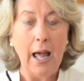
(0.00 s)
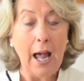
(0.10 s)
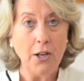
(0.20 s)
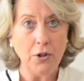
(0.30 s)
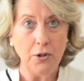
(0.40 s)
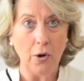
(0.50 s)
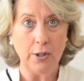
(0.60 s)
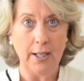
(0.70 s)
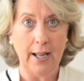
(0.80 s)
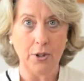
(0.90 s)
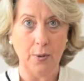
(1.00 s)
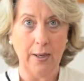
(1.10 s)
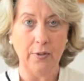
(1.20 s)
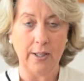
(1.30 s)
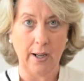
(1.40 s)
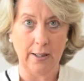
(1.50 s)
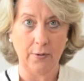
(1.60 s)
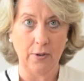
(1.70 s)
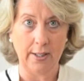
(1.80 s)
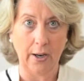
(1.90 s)
and you're not allowed to advertise
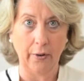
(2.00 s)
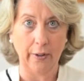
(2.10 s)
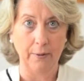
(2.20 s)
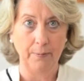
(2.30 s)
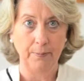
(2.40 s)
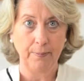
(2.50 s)
for a surrogate.